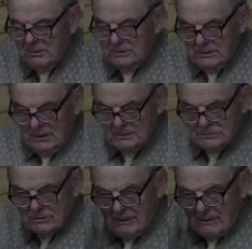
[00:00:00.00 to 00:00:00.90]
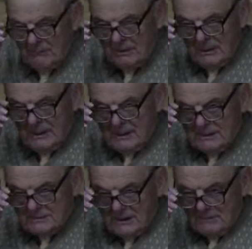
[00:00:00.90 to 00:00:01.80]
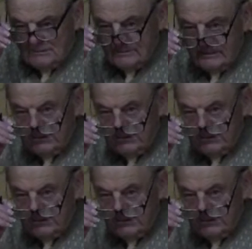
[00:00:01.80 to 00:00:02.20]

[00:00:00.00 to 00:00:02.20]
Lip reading: Could you unscramble that as I was